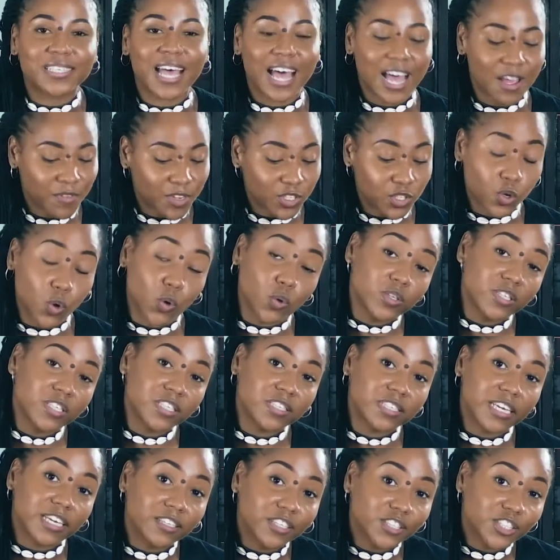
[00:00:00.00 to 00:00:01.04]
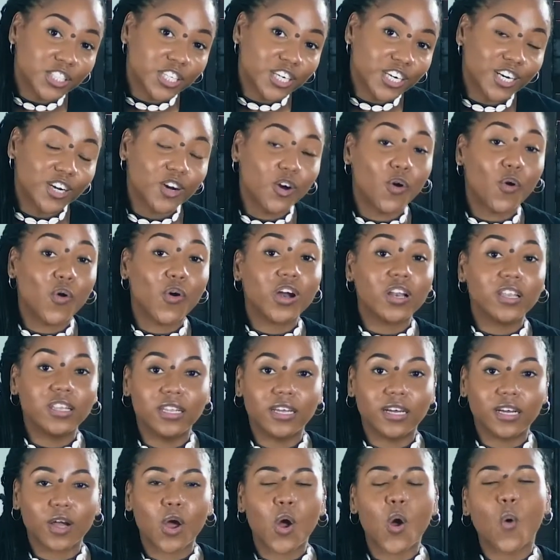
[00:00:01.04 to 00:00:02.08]
have its own signature or
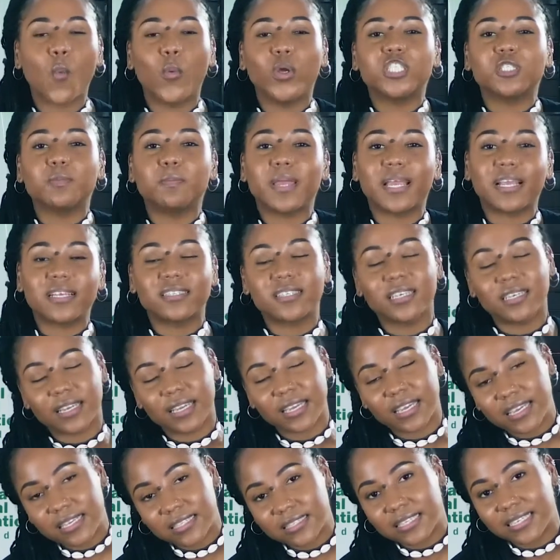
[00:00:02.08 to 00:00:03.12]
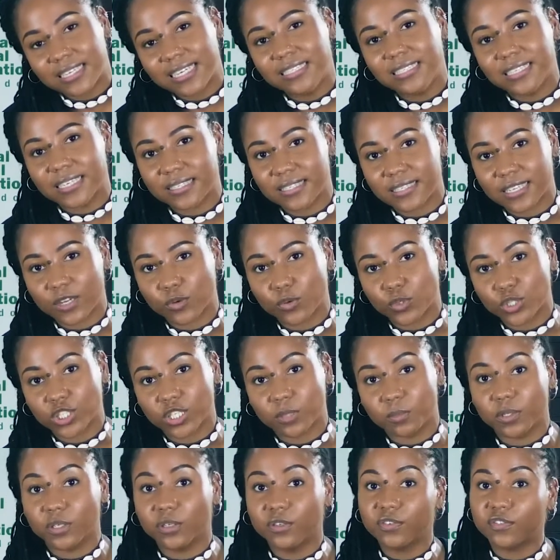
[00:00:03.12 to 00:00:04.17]
look, which makes it easily
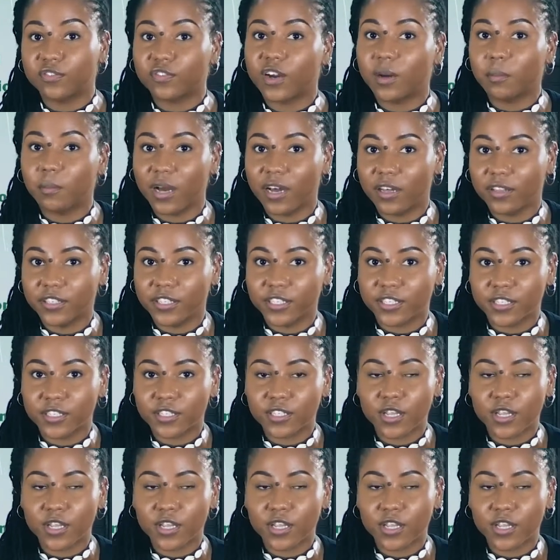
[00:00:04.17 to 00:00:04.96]
distinguishable from others.